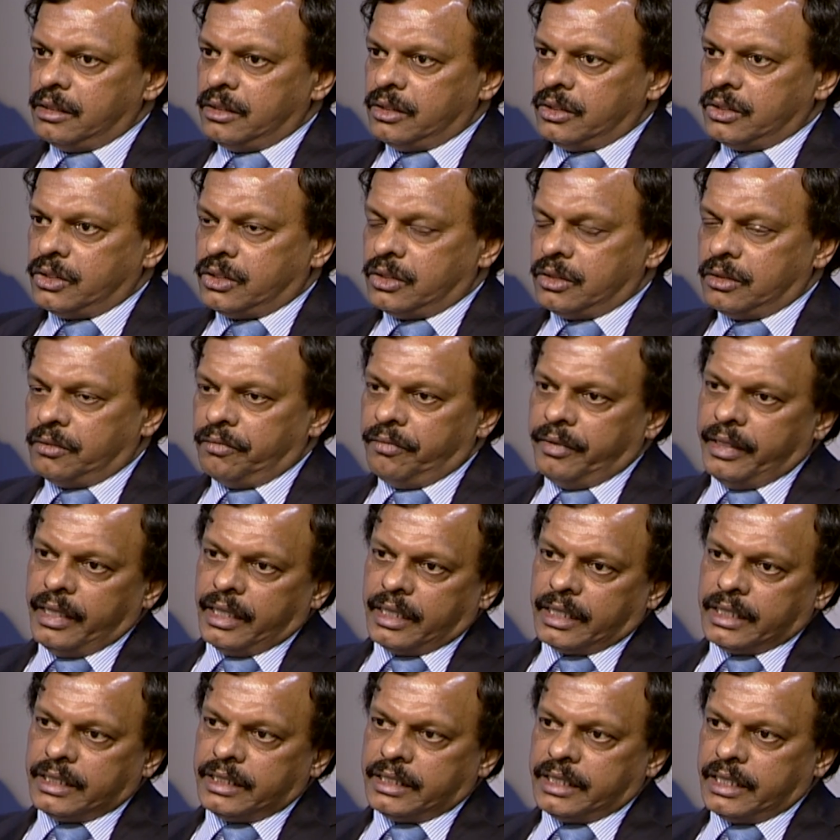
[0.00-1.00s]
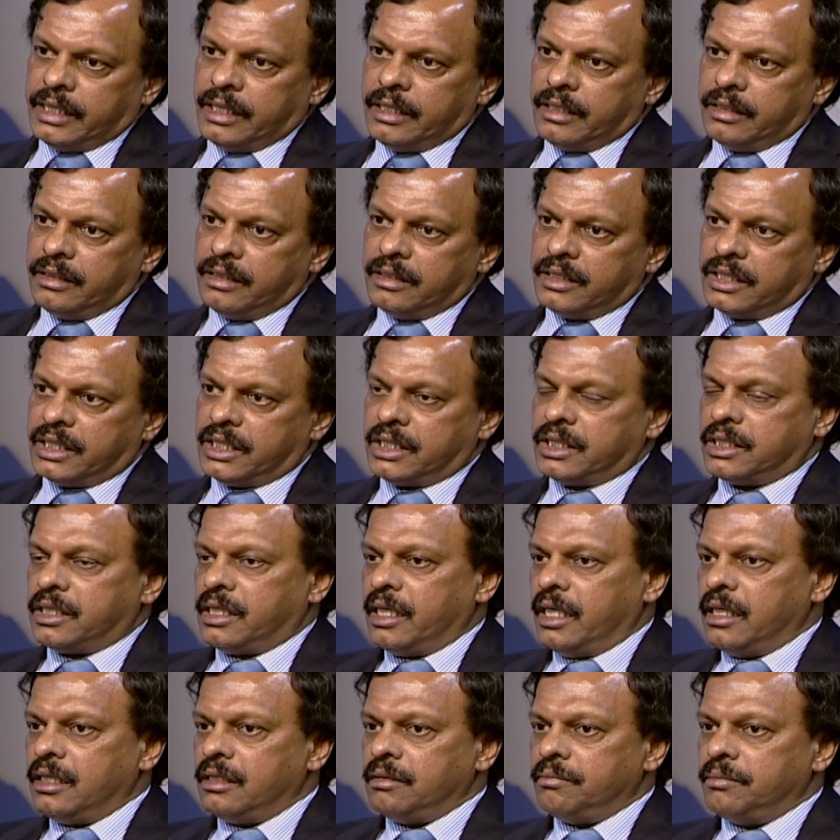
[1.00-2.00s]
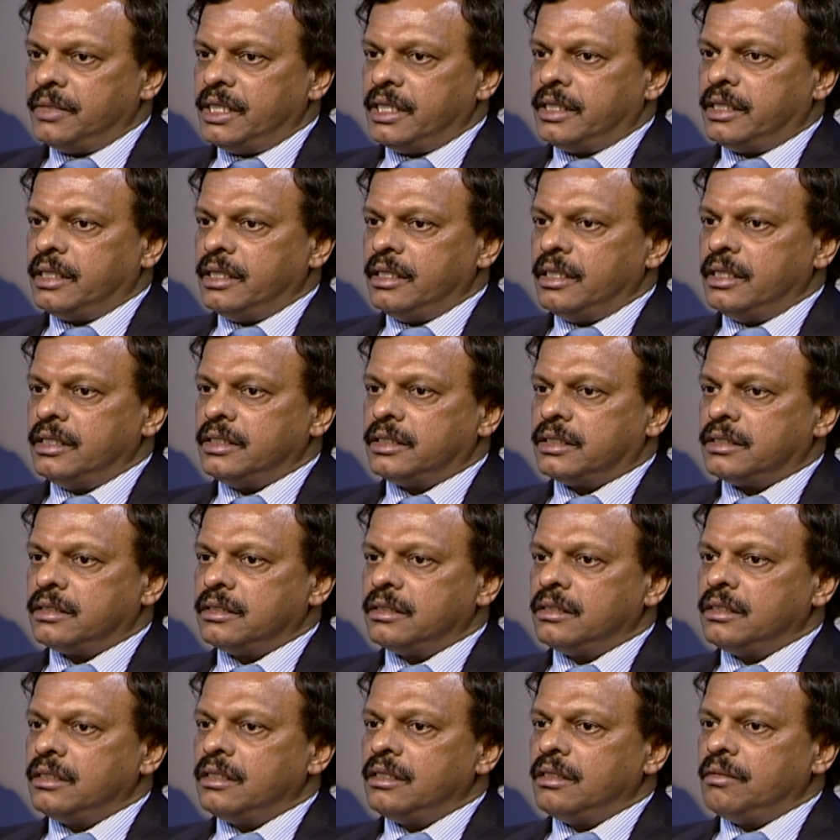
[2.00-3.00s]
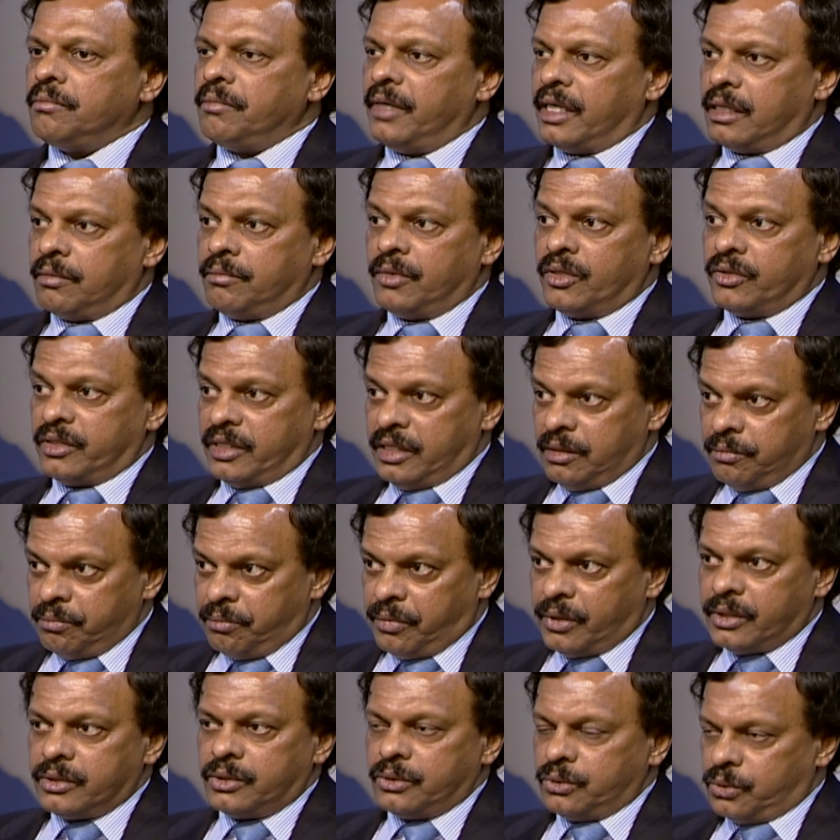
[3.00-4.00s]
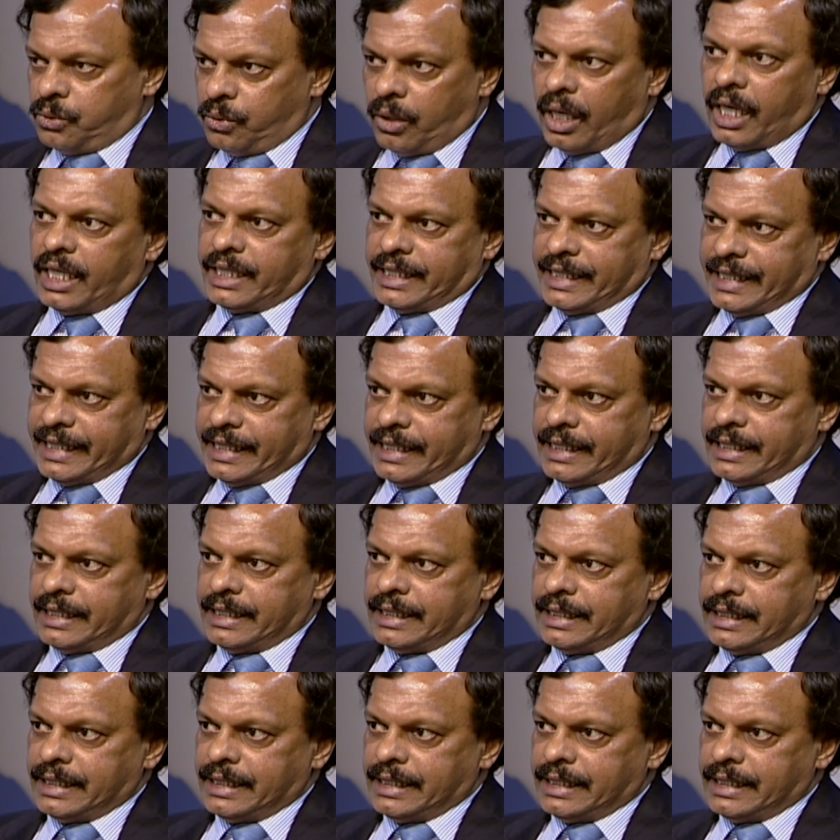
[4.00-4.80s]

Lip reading: So we consider the sustainability is paramount important to us